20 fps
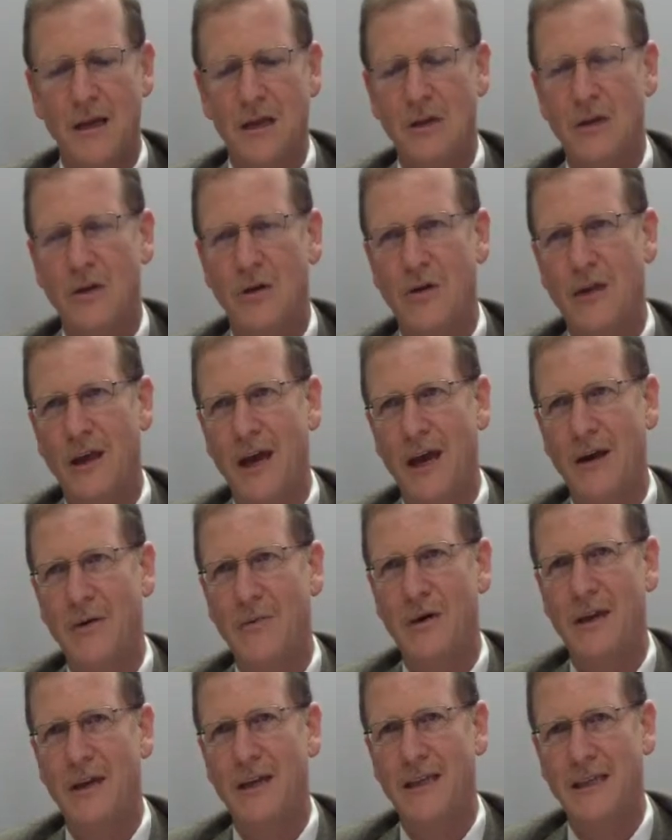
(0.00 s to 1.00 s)
So
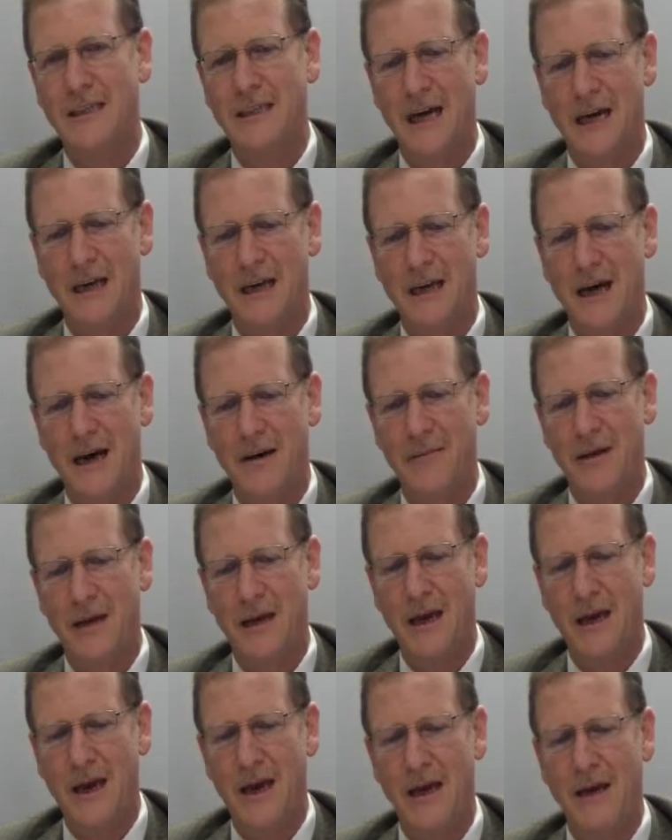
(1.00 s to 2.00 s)
then when the sun come
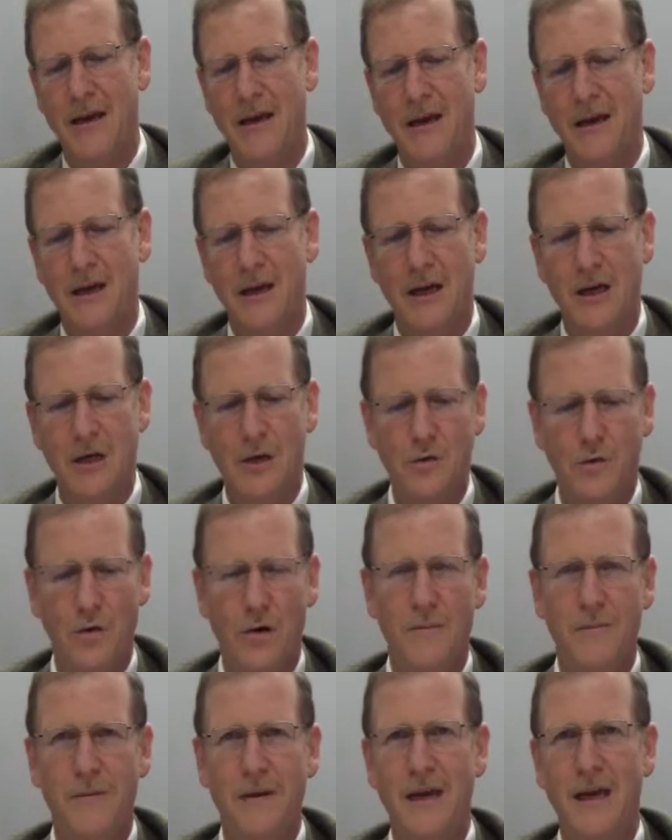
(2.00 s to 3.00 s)
again, it
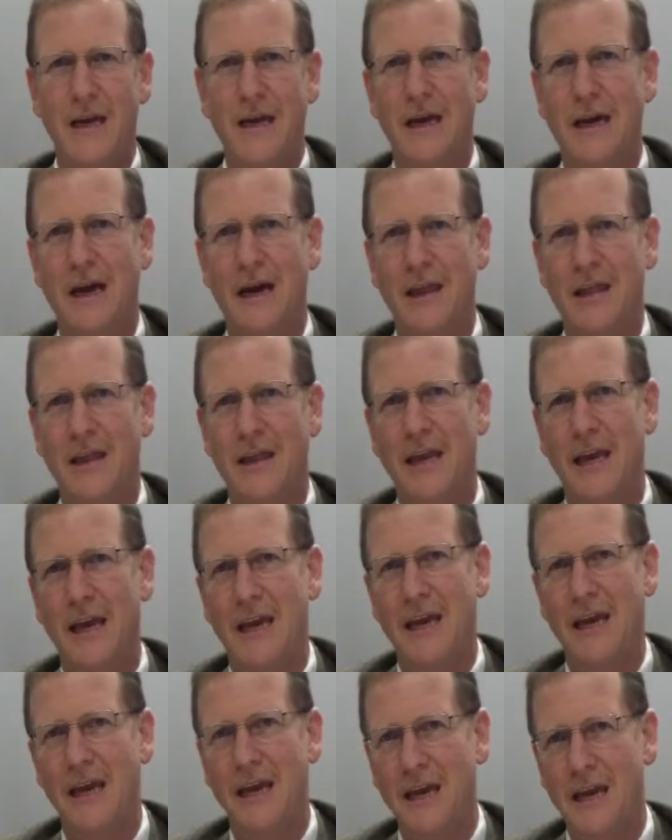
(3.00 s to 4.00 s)
will be on
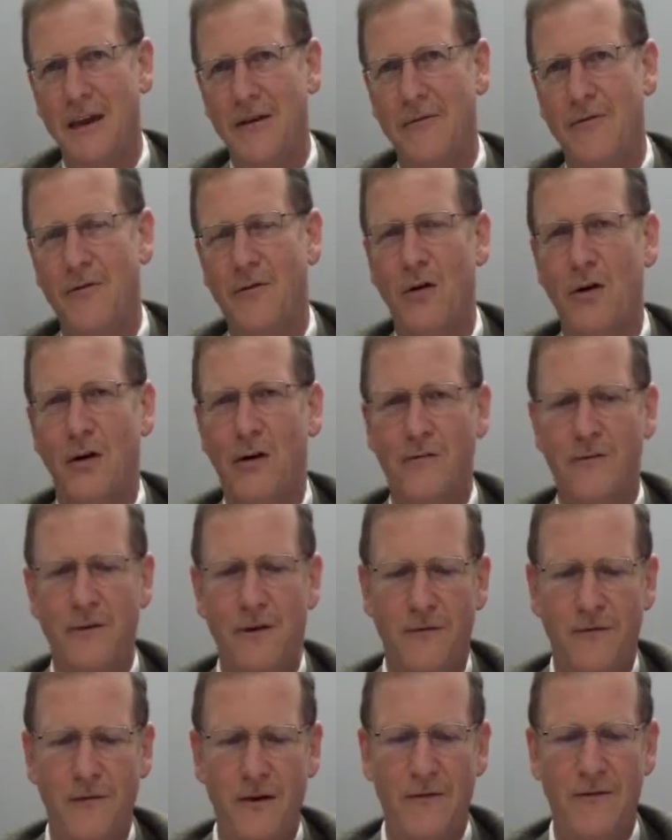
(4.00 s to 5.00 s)
the eve of
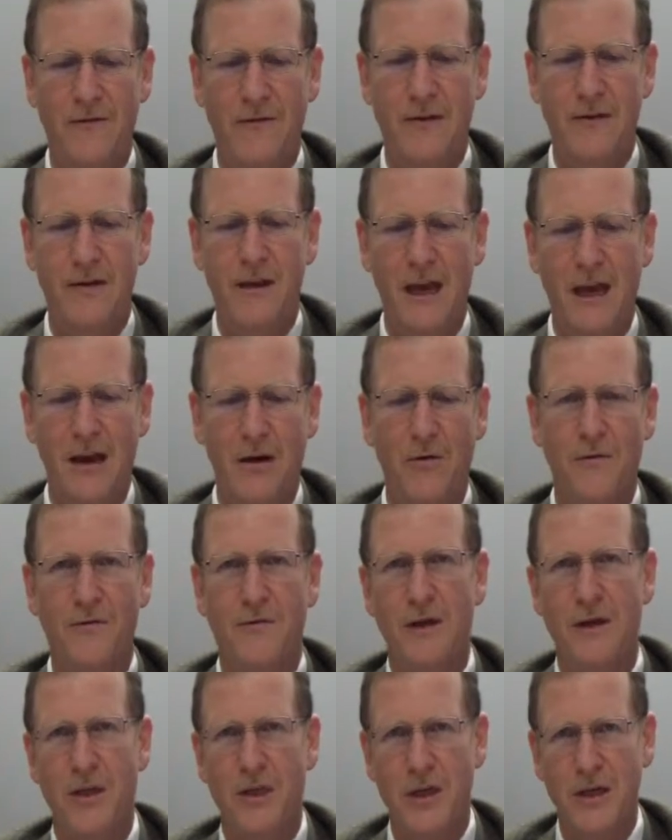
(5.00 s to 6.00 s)
the fifth day
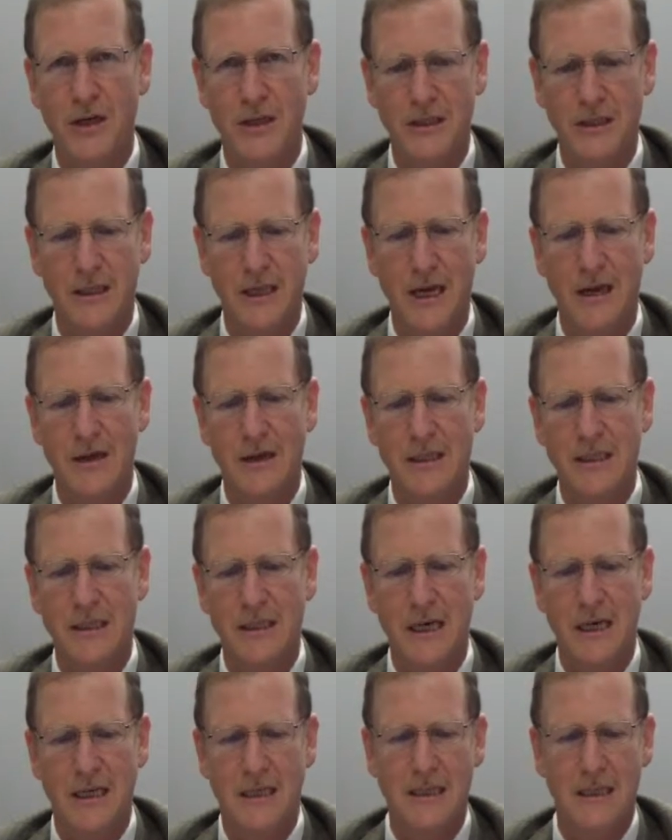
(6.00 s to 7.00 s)
of the Thursday,
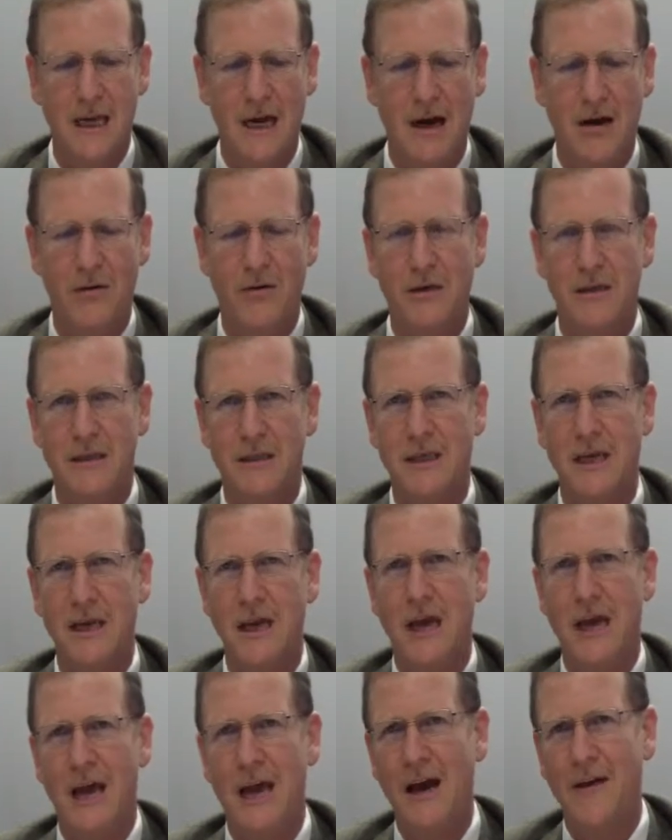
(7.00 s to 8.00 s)
six hours
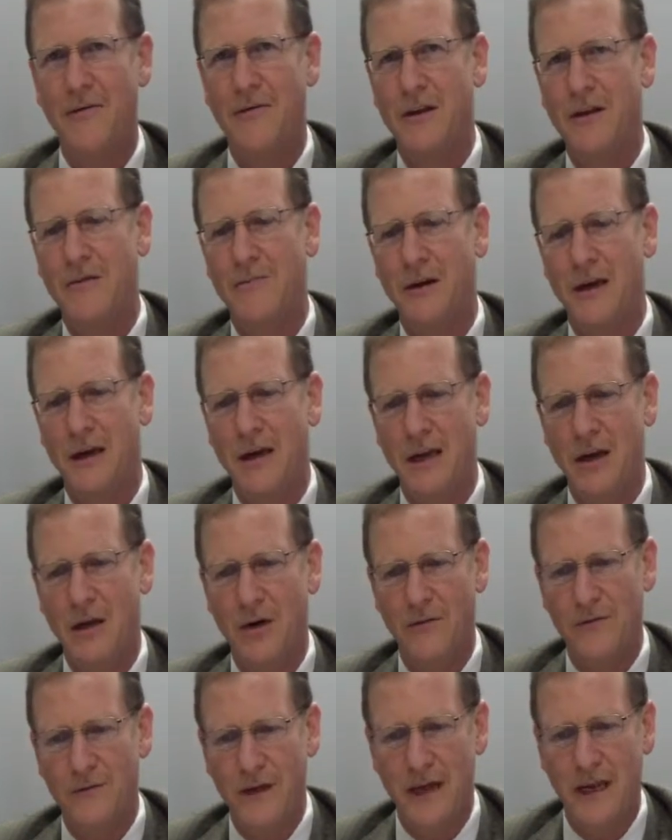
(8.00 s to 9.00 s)
after the beginning
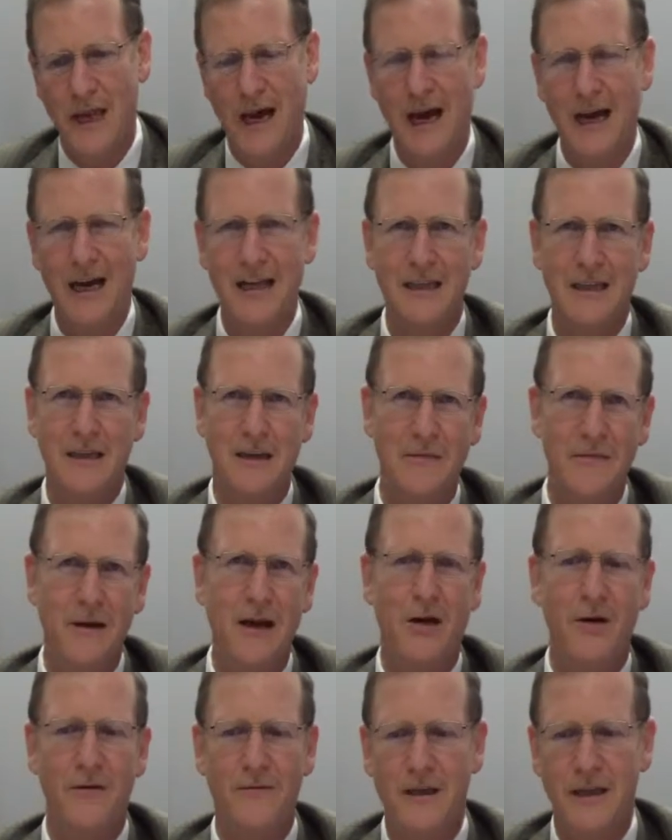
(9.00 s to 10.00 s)
of the night, the
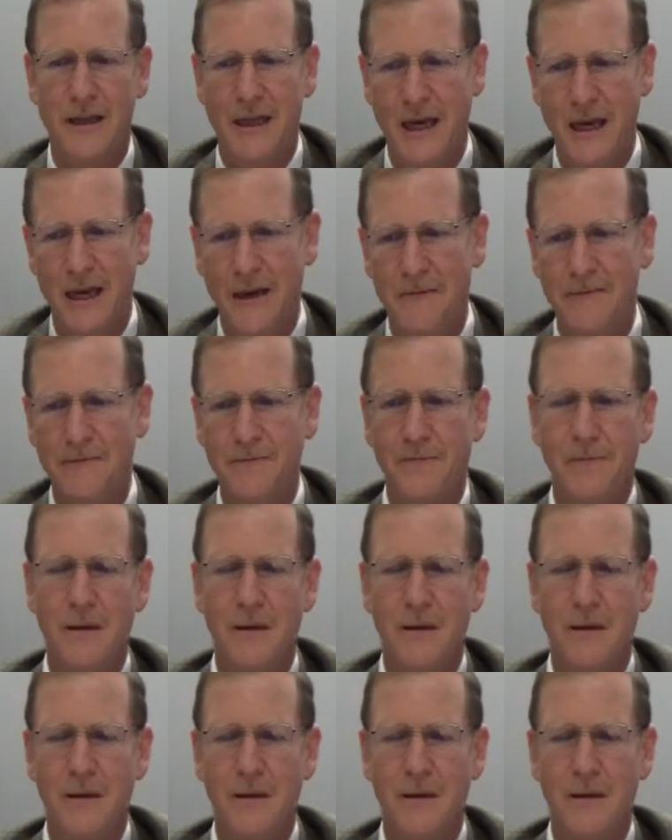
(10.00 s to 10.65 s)
middle of the day.